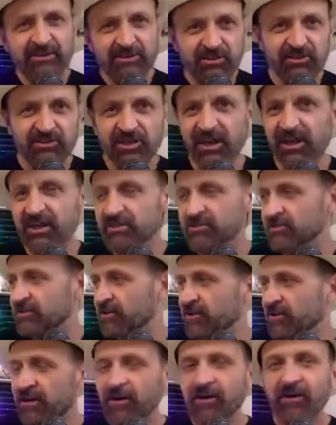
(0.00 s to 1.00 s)
It's a sketch.
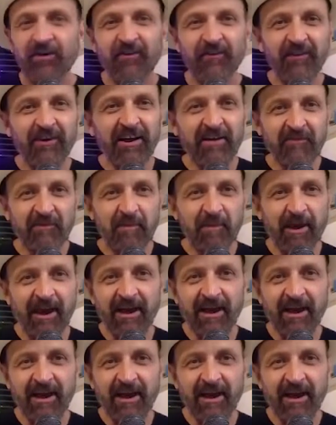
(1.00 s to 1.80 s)
We'll give it back.